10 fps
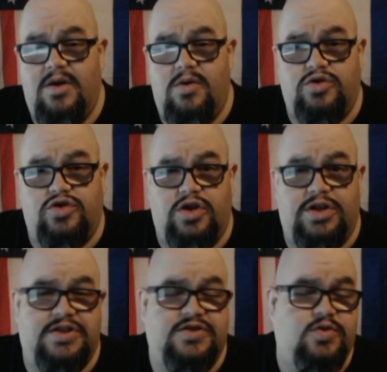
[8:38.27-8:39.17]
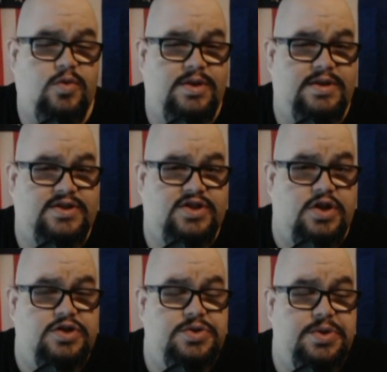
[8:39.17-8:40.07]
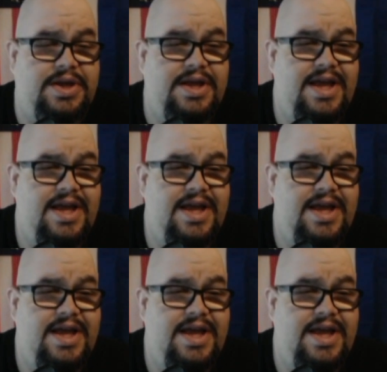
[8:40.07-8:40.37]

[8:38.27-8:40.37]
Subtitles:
who are trying to destroy this country,